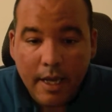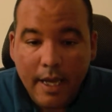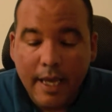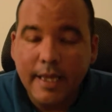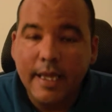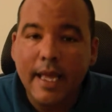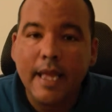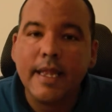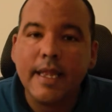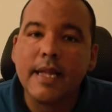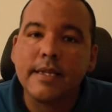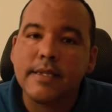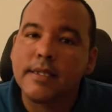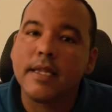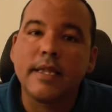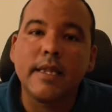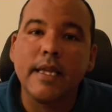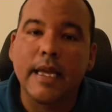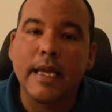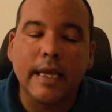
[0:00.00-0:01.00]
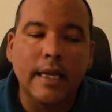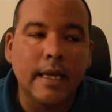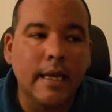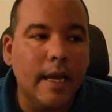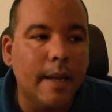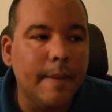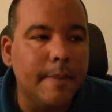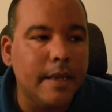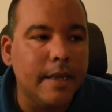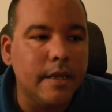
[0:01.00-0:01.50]
And that's the thing.
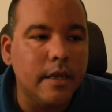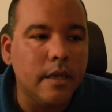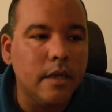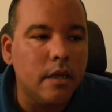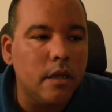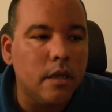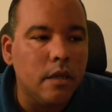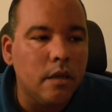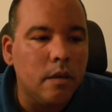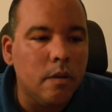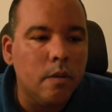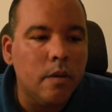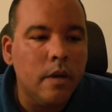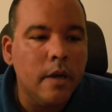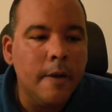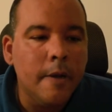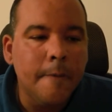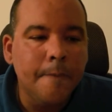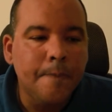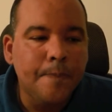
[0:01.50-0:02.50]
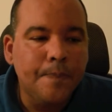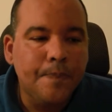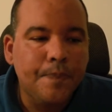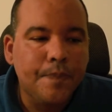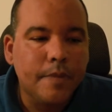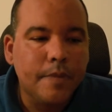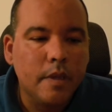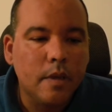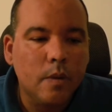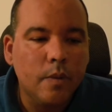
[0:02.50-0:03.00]
I mean,
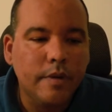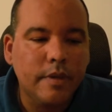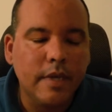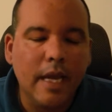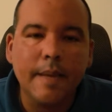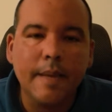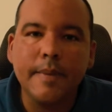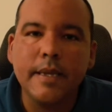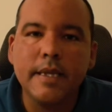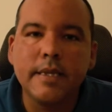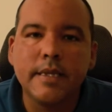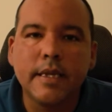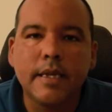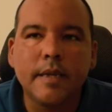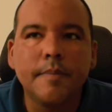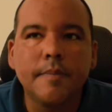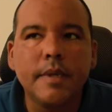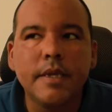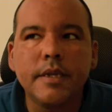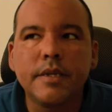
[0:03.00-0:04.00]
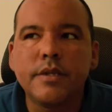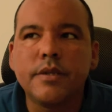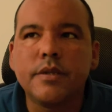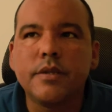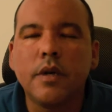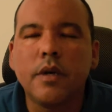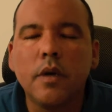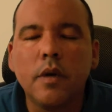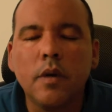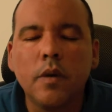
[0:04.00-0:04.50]
with diabetes, it can be
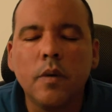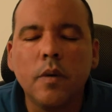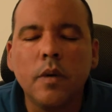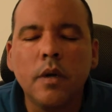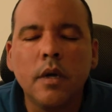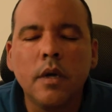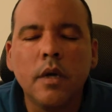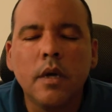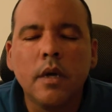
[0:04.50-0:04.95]
so